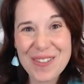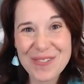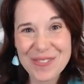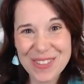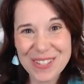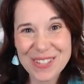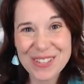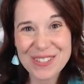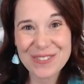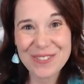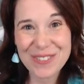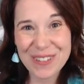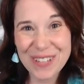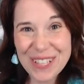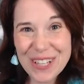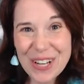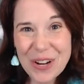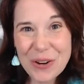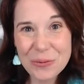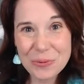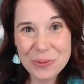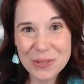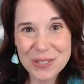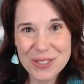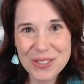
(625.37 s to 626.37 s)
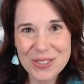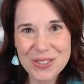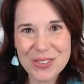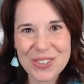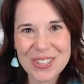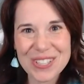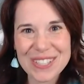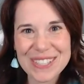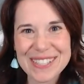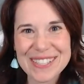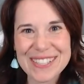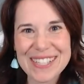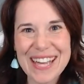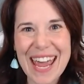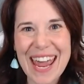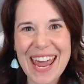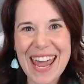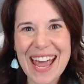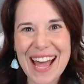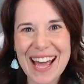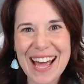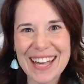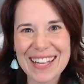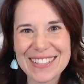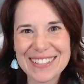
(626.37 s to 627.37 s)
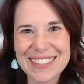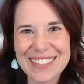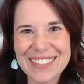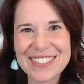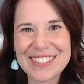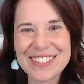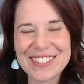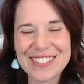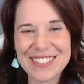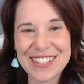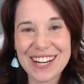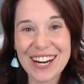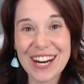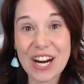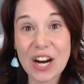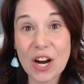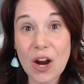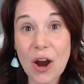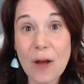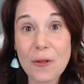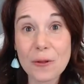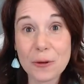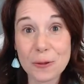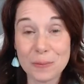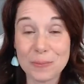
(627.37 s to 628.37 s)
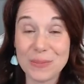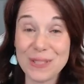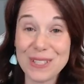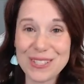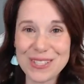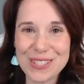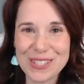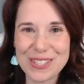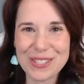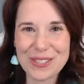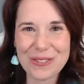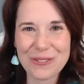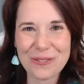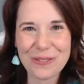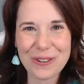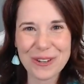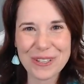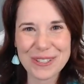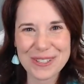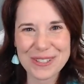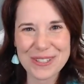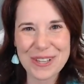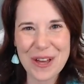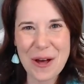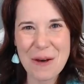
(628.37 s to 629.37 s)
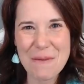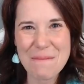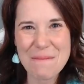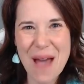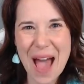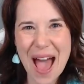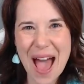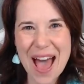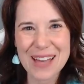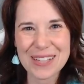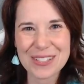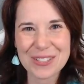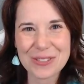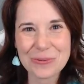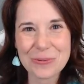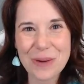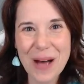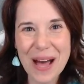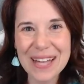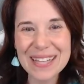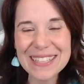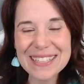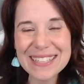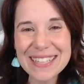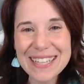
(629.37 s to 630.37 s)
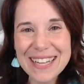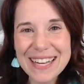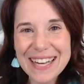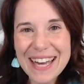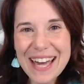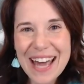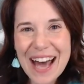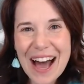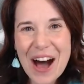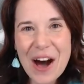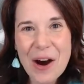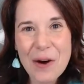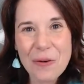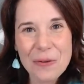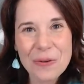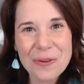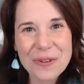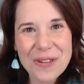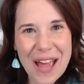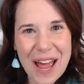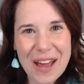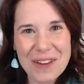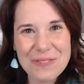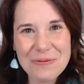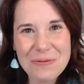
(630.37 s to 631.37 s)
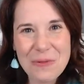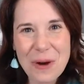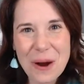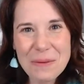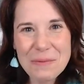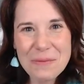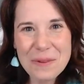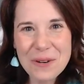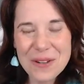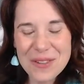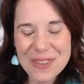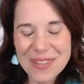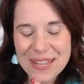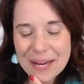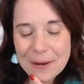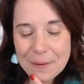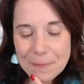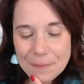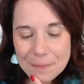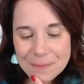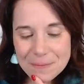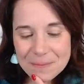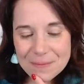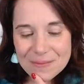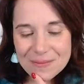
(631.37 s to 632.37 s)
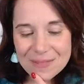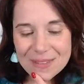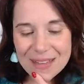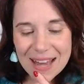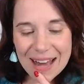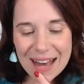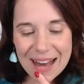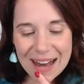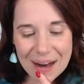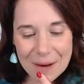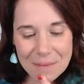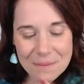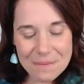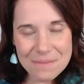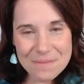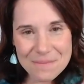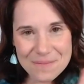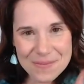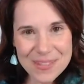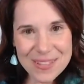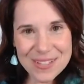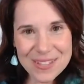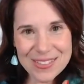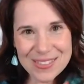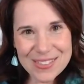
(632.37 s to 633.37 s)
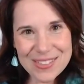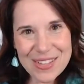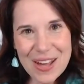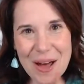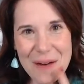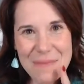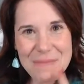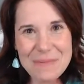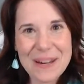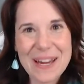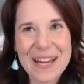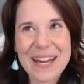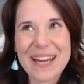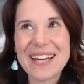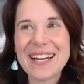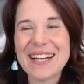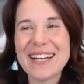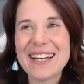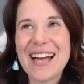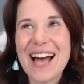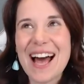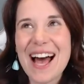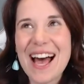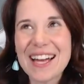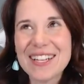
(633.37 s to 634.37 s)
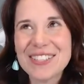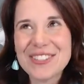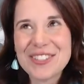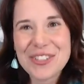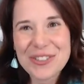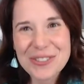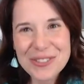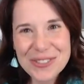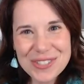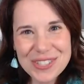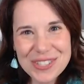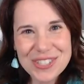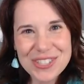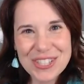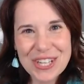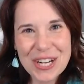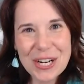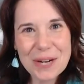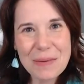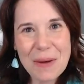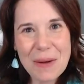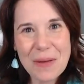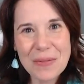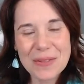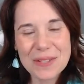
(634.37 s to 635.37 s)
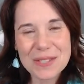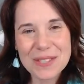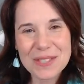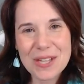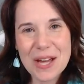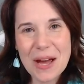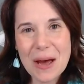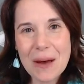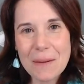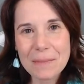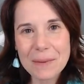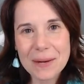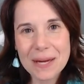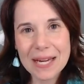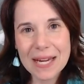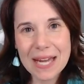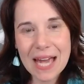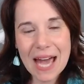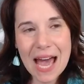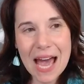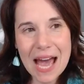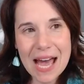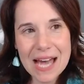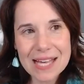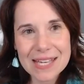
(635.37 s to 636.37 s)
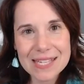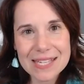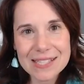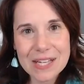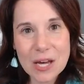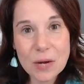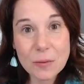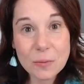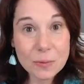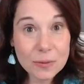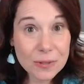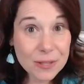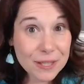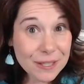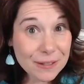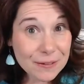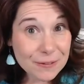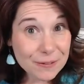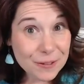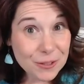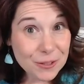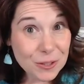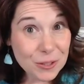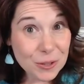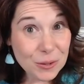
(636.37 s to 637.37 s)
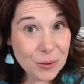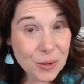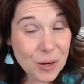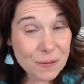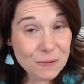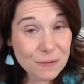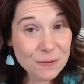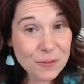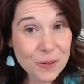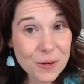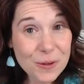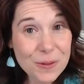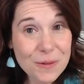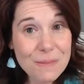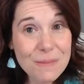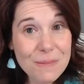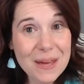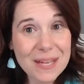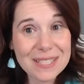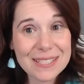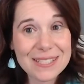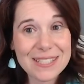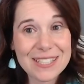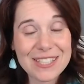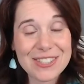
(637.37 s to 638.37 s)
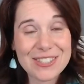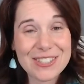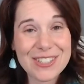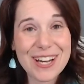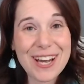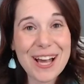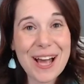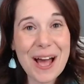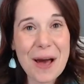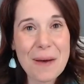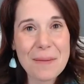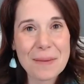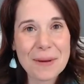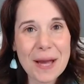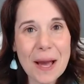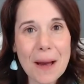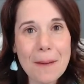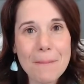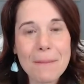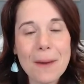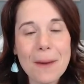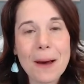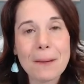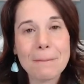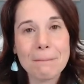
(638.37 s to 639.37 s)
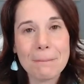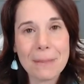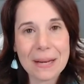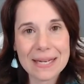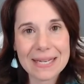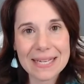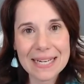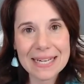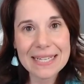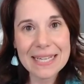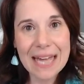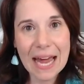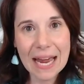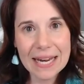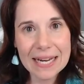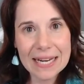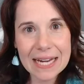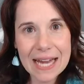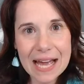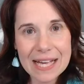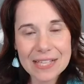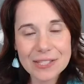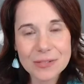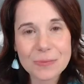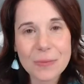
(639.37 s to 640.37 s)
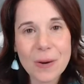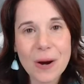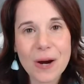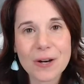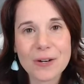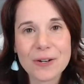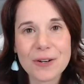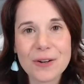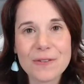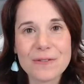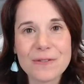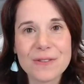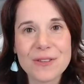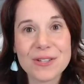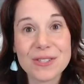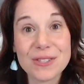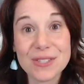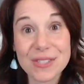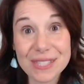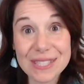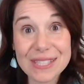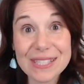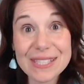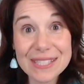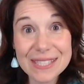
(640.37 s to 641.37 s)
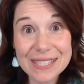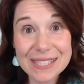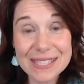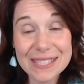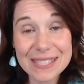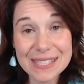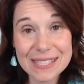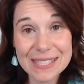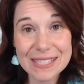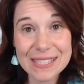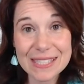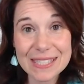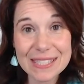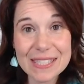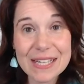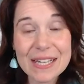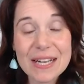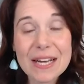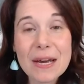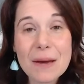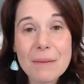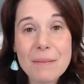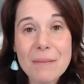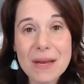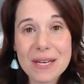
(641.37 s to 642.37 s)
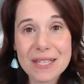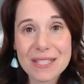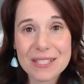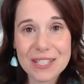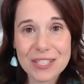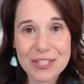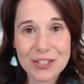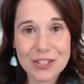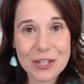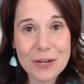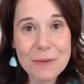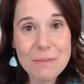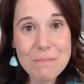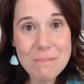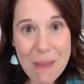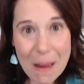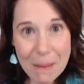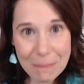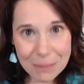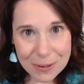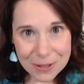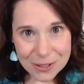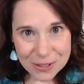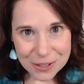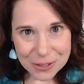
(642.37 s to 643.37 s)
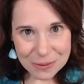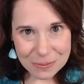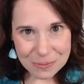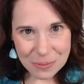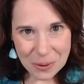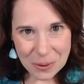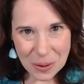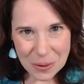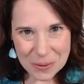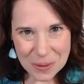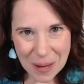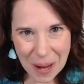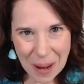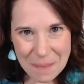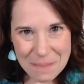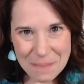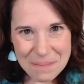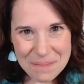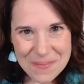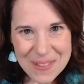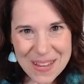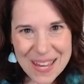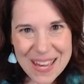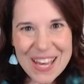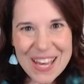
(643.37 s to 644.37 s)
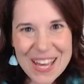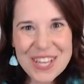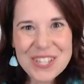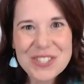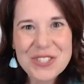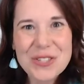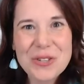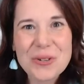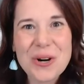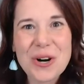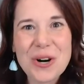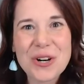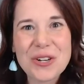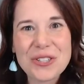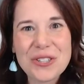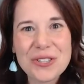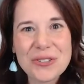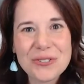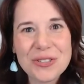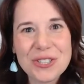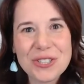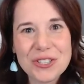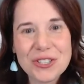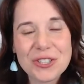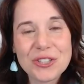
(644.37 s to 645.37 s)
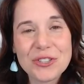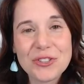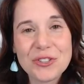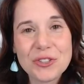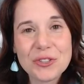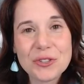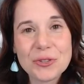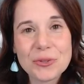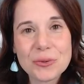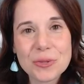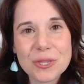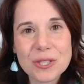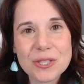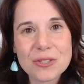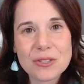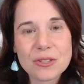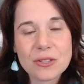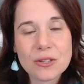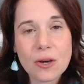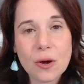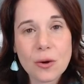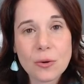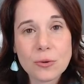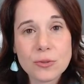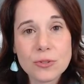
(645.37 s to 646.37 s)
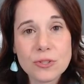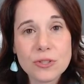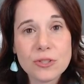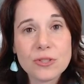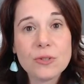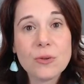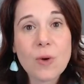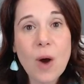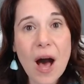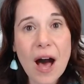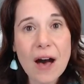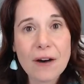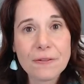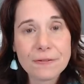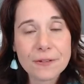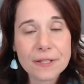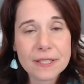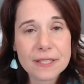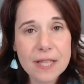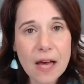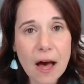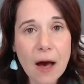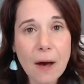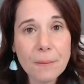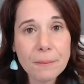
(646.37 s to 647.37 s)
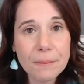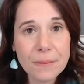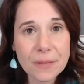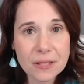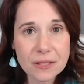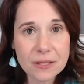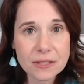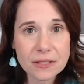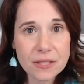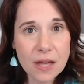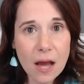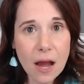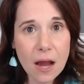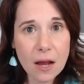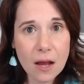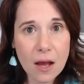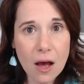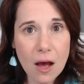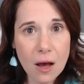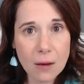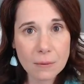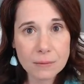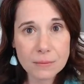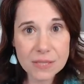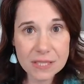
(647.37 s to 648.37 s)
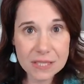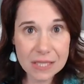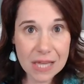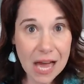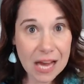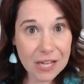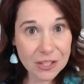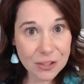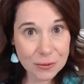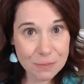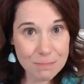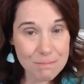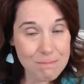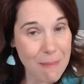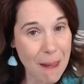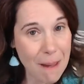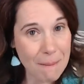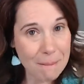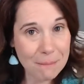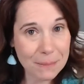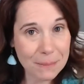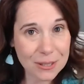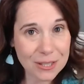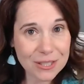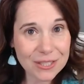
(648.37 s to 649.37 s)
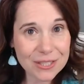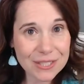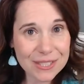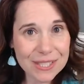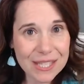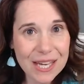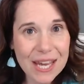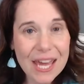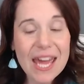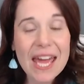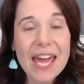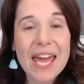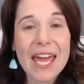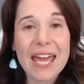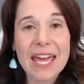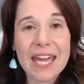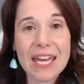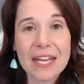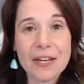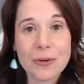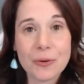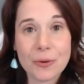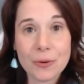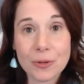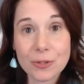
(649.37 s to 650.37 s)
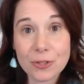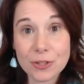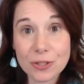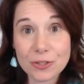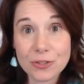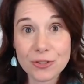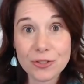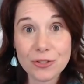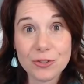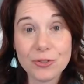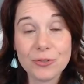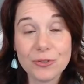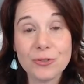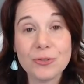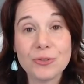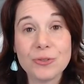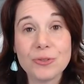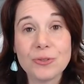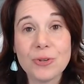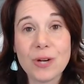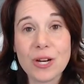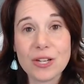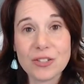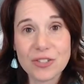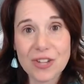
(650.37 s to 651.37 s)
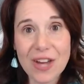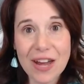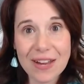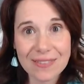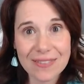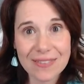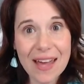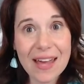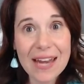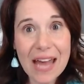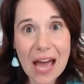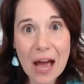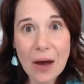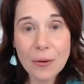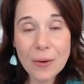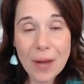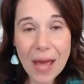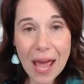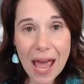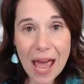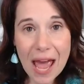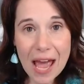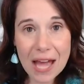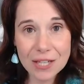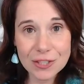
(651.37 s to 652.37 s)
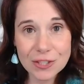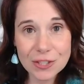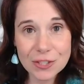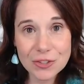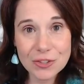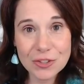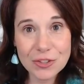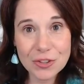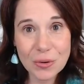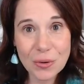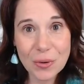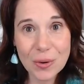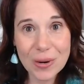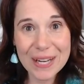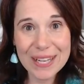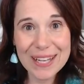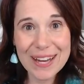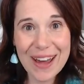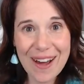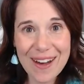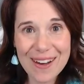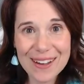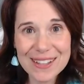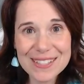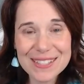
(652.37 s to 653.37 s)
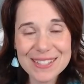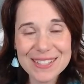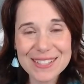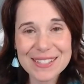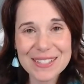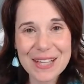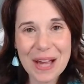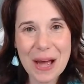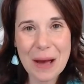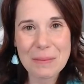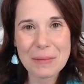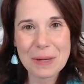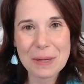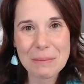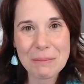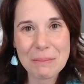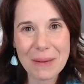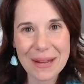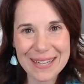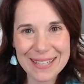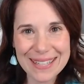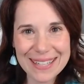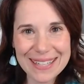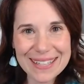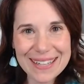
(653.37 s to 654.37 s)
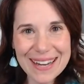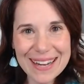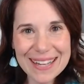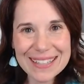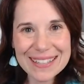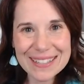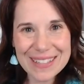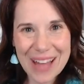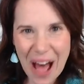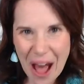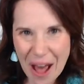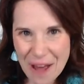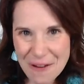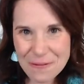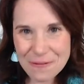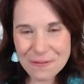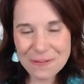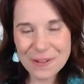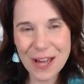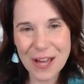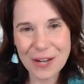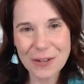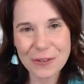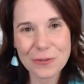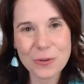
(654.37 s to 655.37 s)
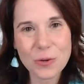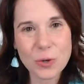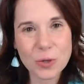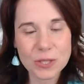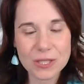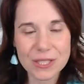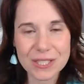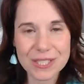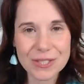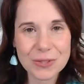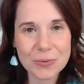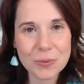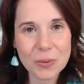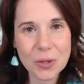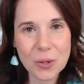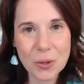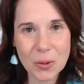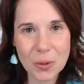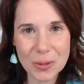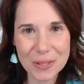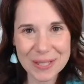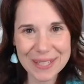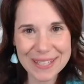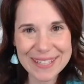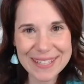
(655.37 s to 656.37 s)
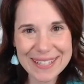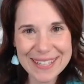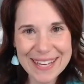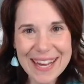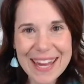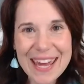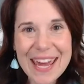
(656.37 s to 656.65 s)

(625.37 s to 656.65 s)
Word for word: this video resource and share other pieces of wisdom as well. Oh yeah, and one more thing. This topic, I chose to share about this topic as a preview for the meditation coming up on Monday night as part of the Sit and Succeed Meditation Membership Program. So all you need to do is go to avitalmiller.com/members in order to check that out and join us this coming Monday night live. And of course it's recorded,